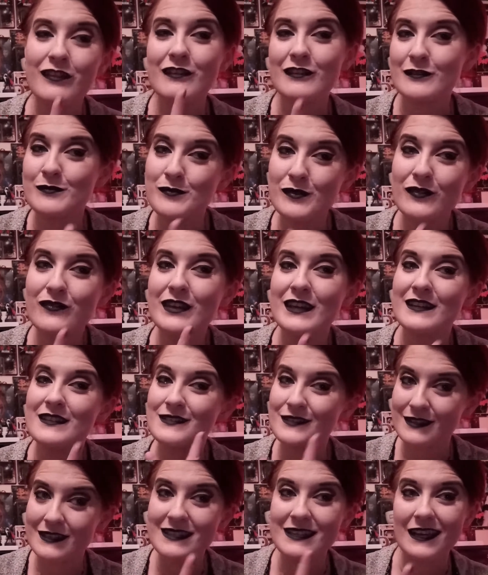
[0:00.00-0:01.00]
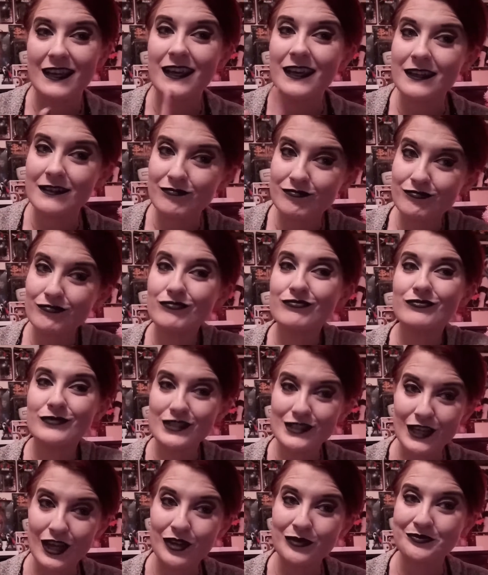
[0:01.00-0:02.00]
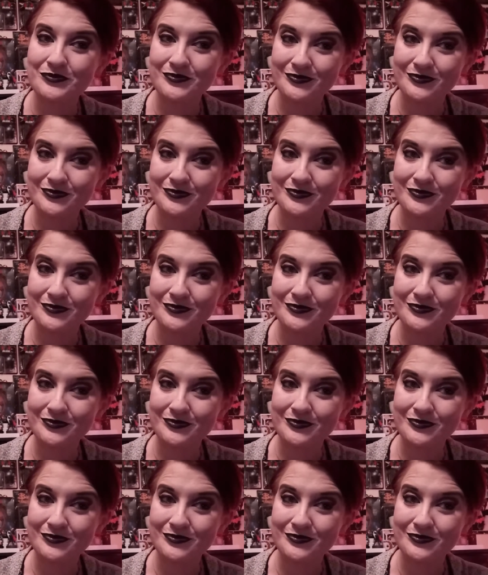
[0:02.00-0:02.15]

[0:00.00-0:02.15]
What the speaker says: this movie is the ticket. So